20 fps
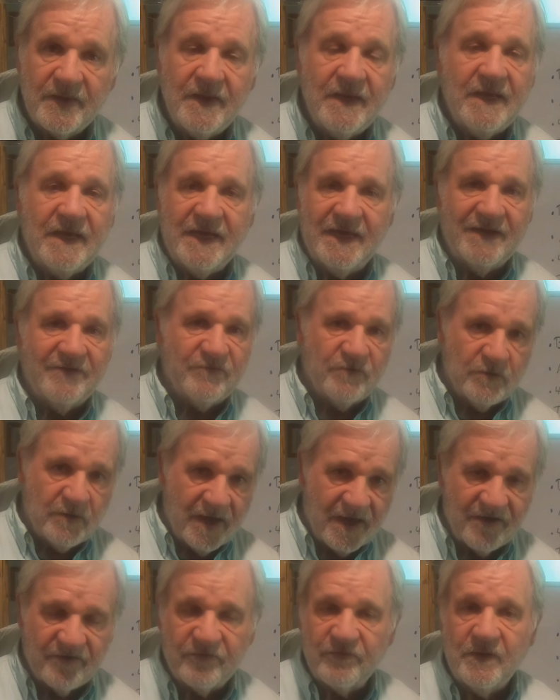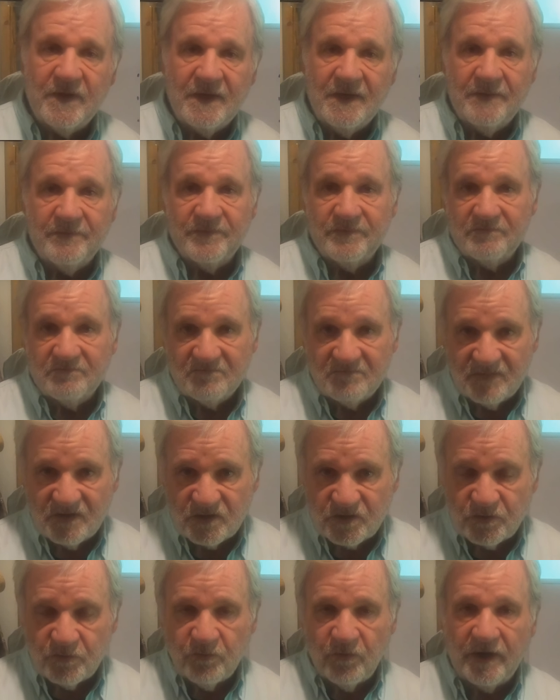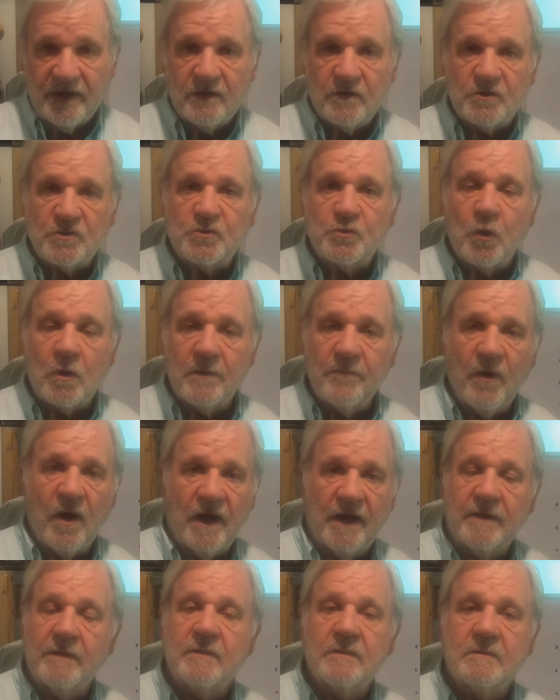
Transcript: And if you have regular store-bought